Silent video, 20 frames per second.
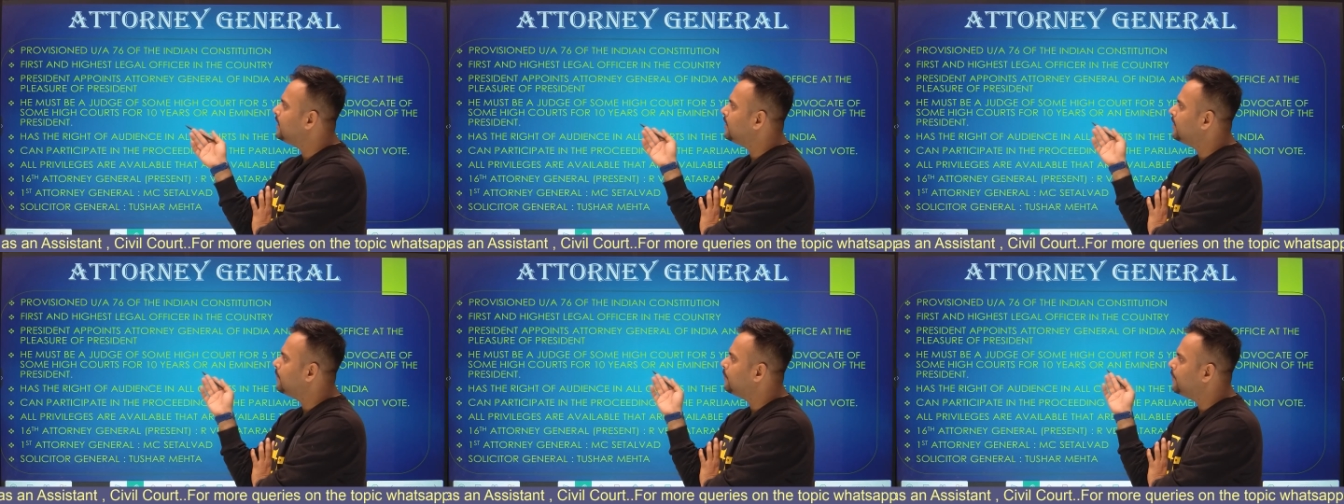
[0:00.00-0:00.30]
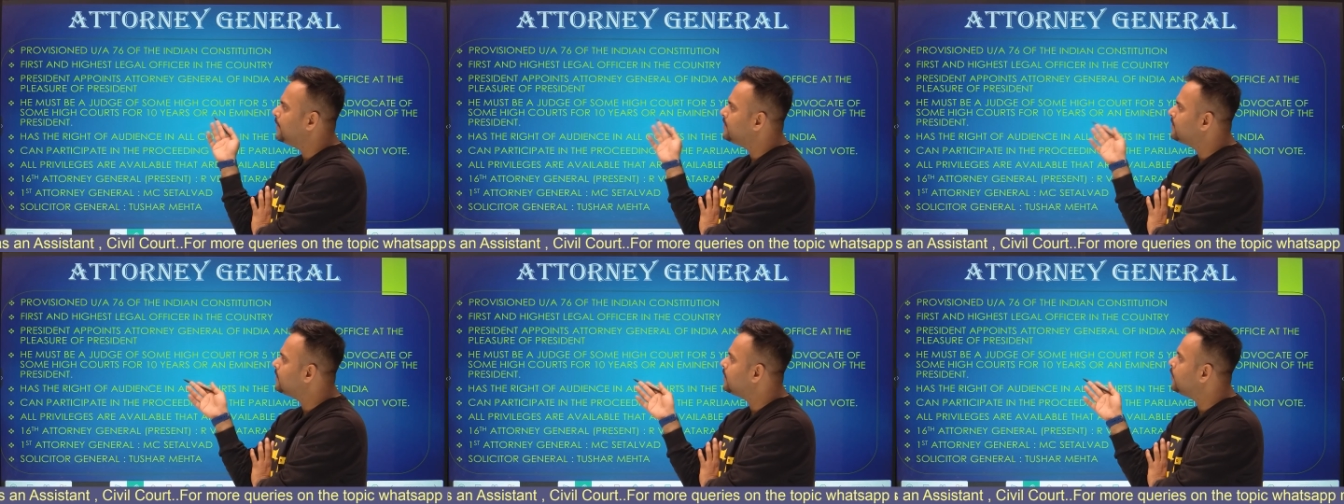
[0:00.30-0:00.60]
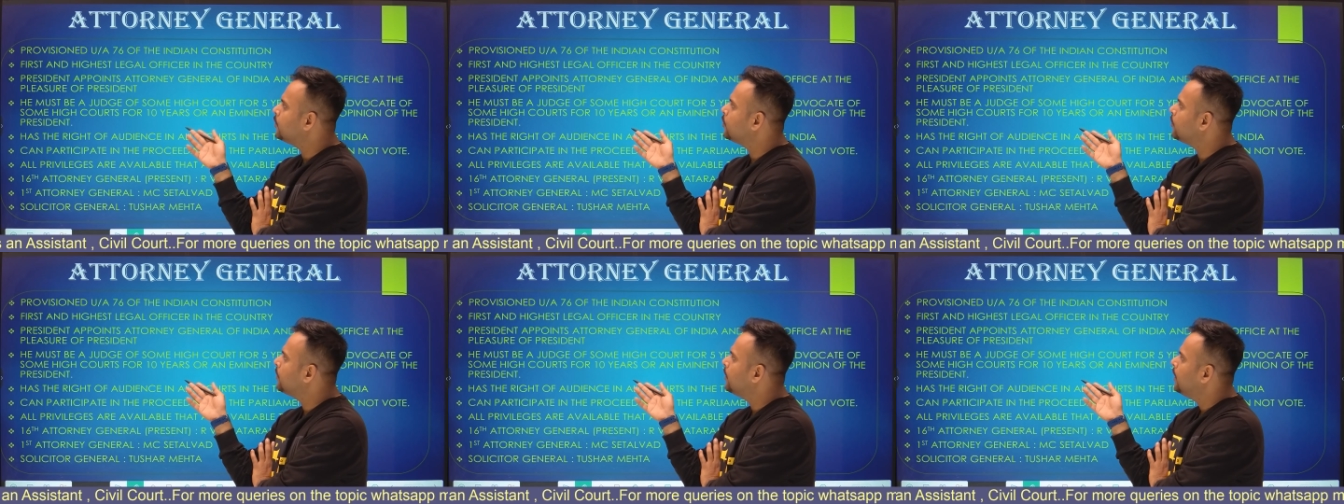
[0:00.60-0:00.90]

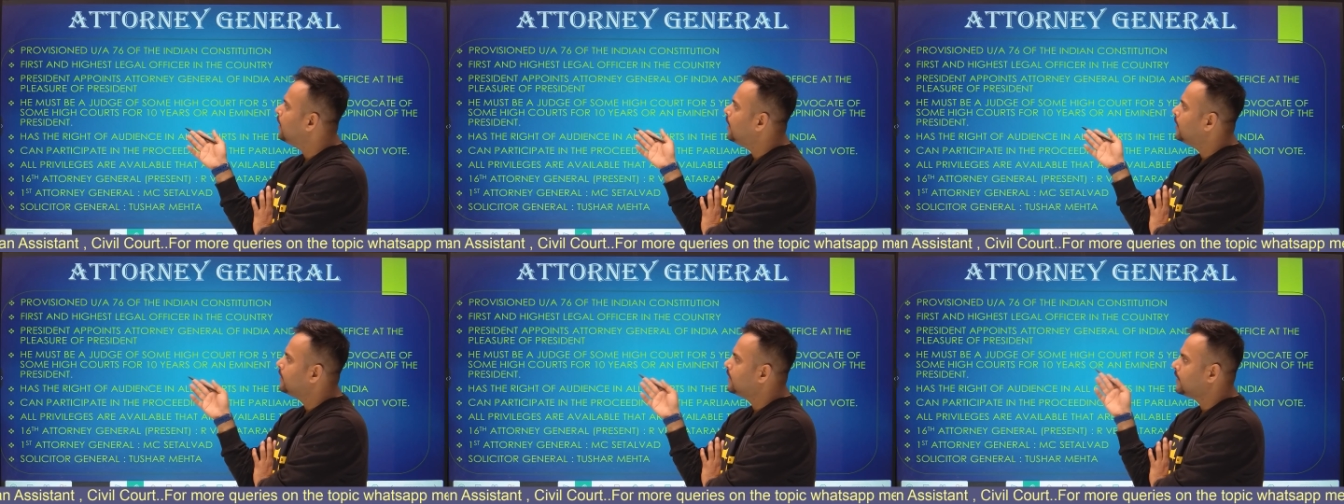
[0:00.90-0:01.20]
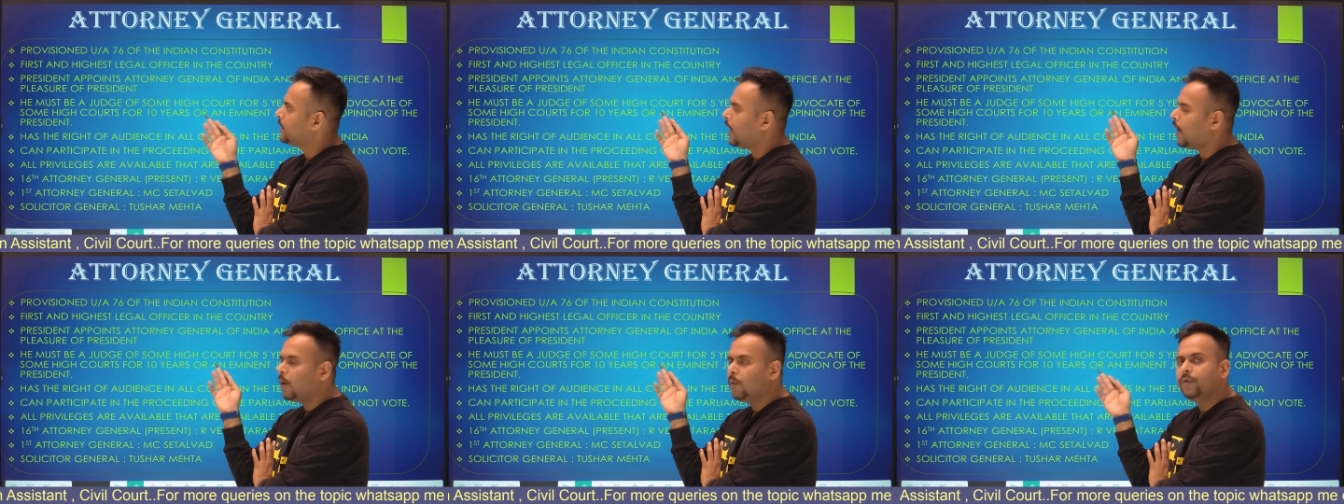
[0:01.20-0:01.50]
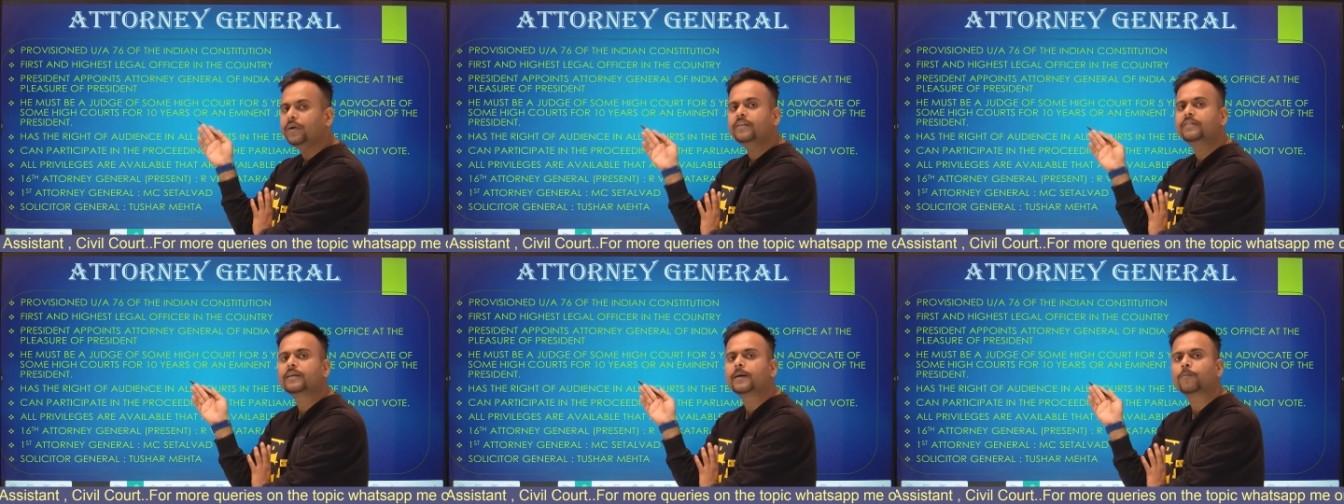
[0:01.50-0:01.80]
mentioning that how
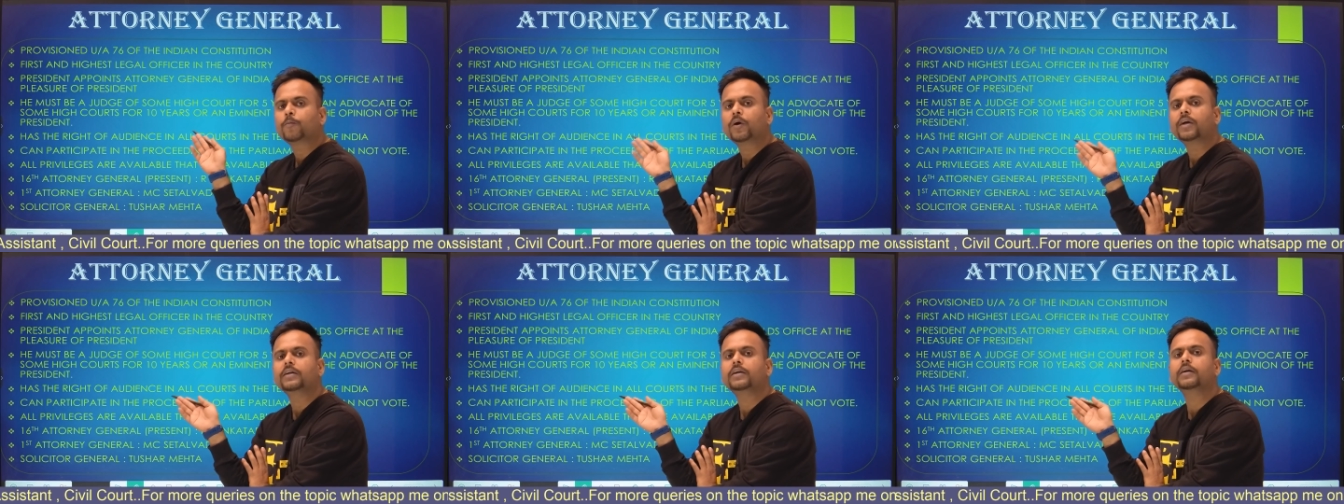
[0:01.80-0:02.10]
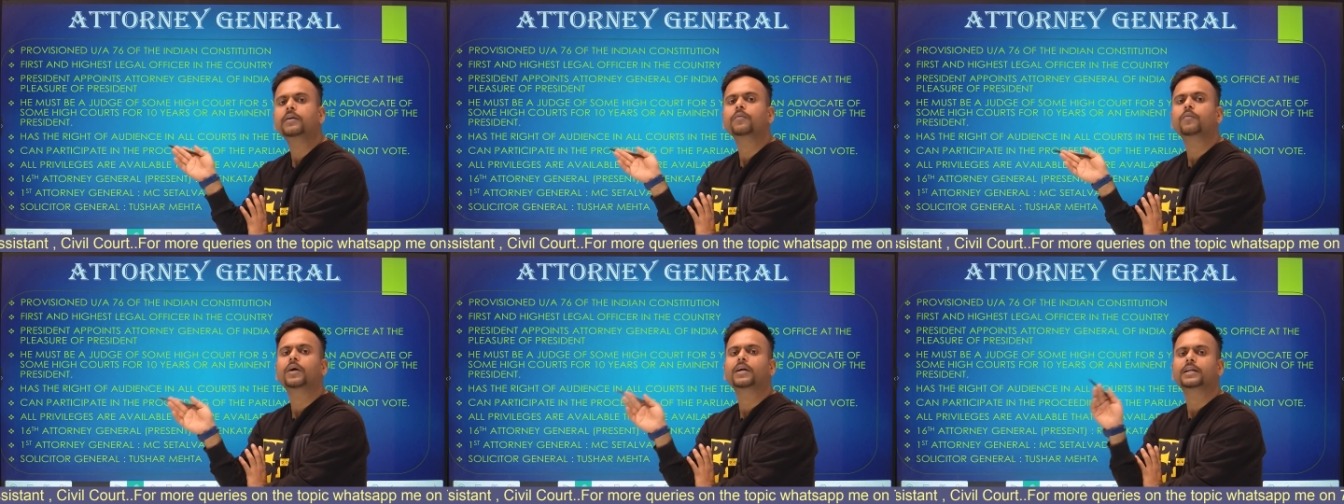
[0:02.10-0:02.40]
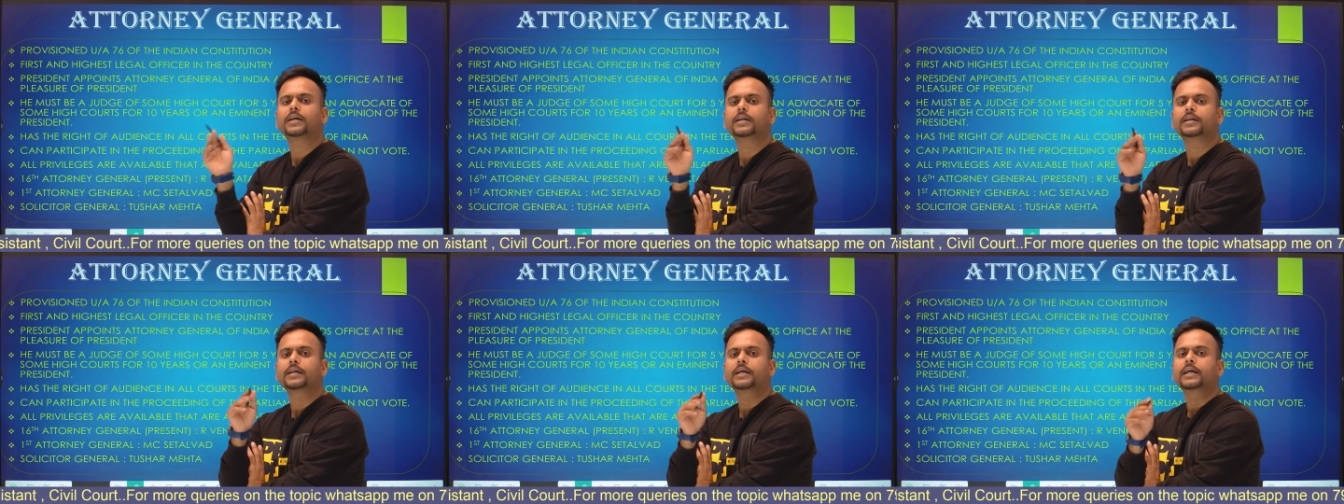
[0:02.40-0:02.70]
he is appointed, what
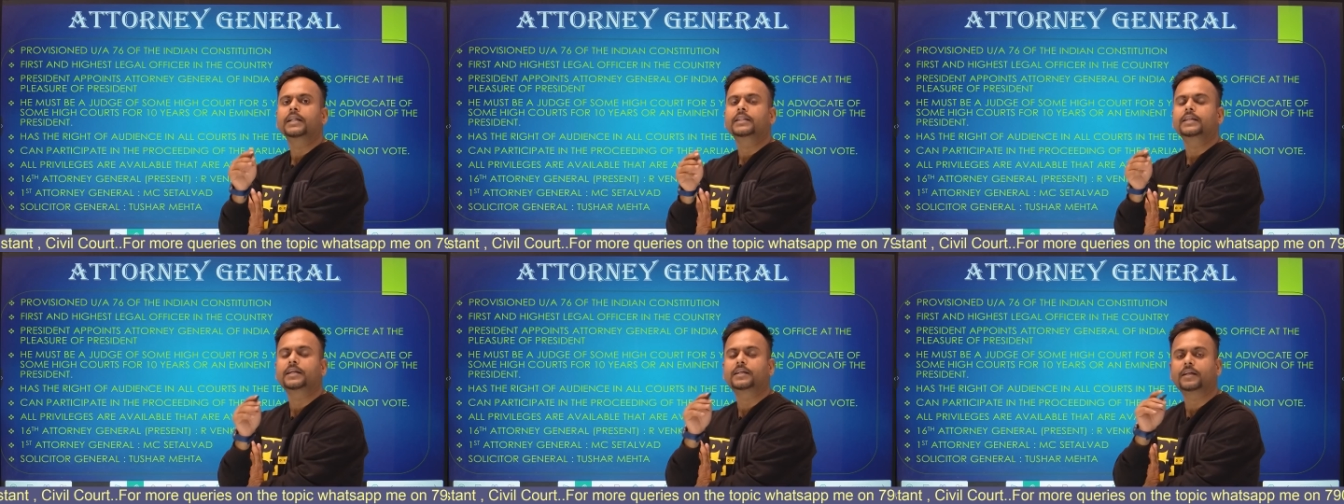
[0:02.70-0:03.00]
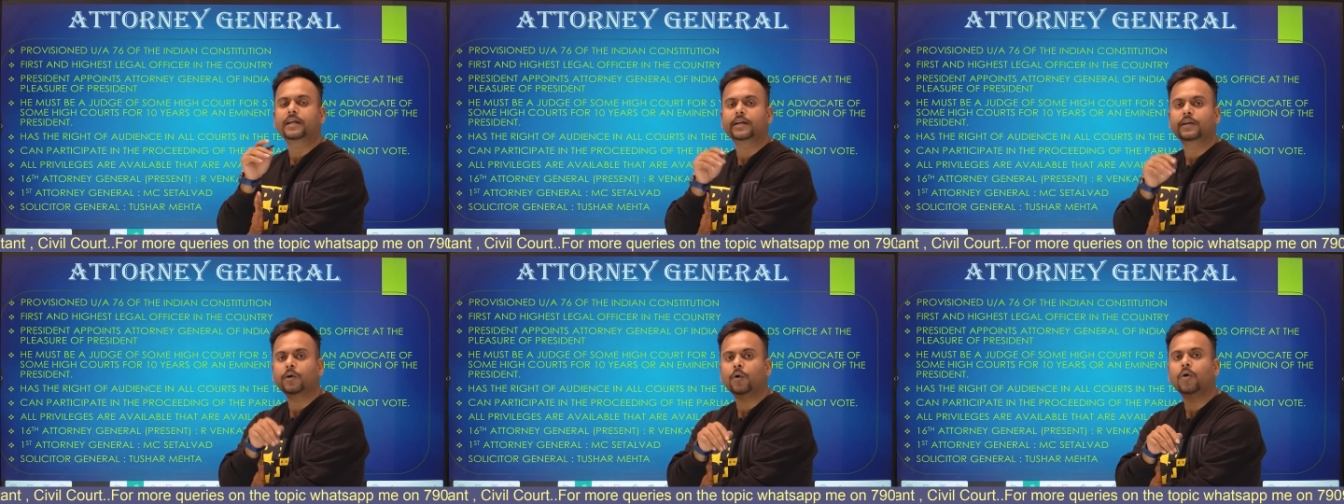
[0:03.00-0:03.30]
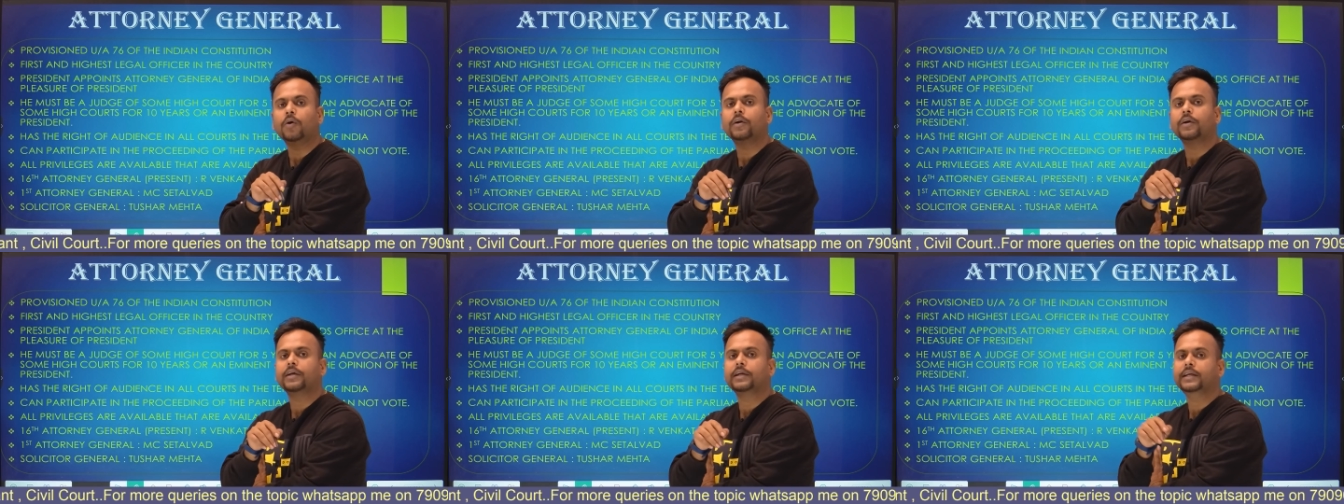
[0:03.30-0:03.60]
are the
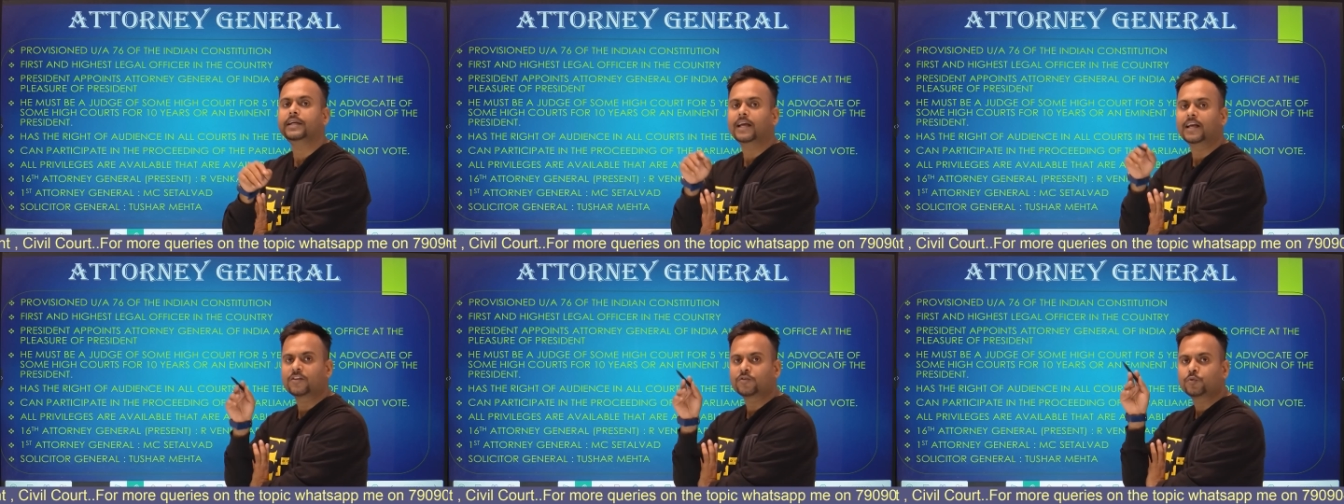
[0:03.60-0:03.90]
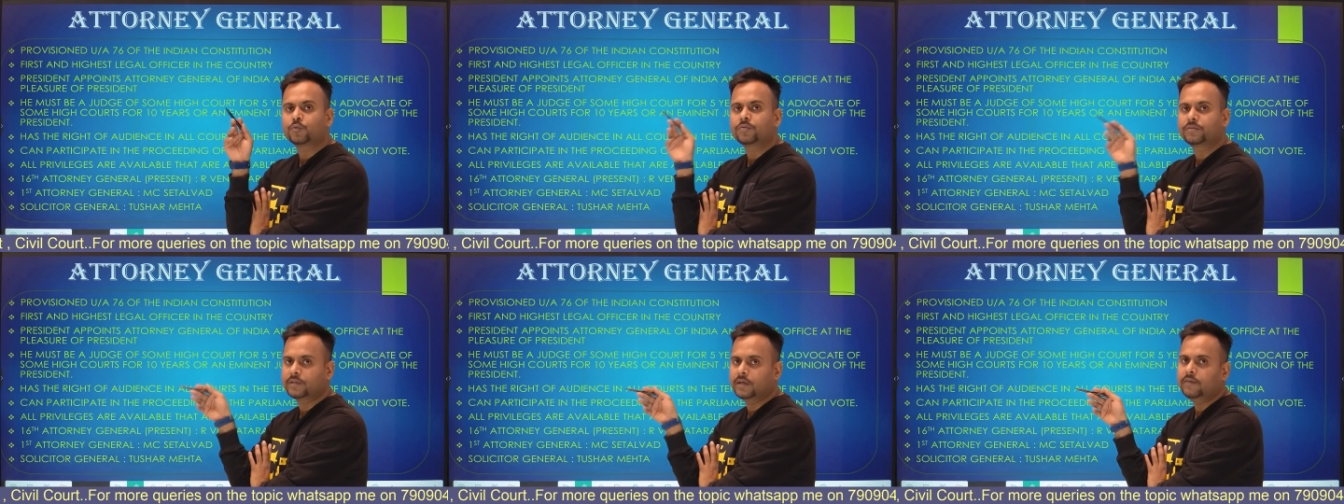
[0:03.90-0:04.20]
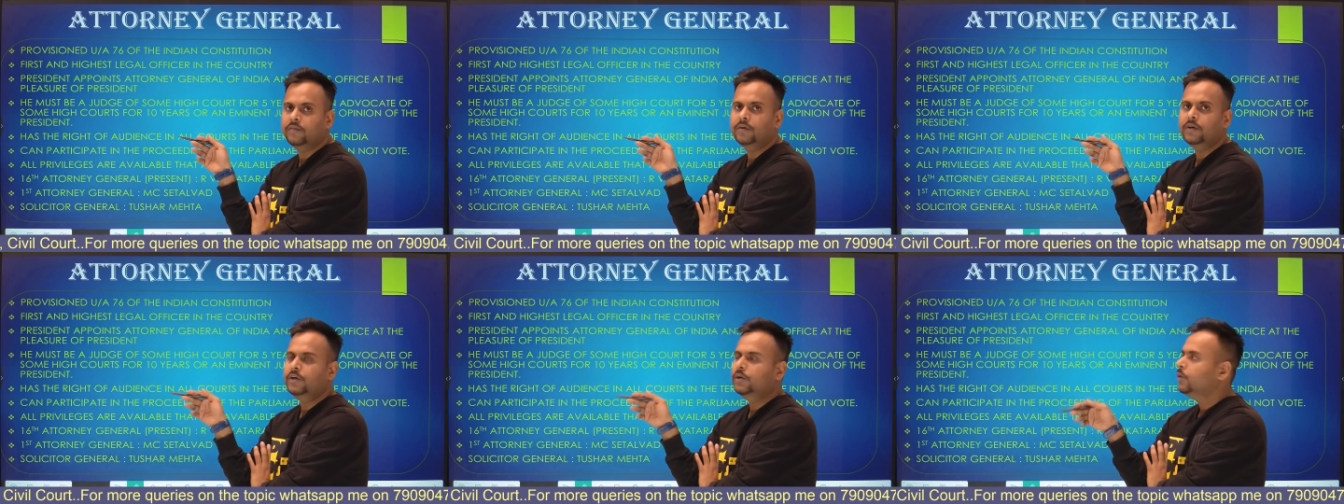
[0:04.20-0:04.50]
tenure he has to serve.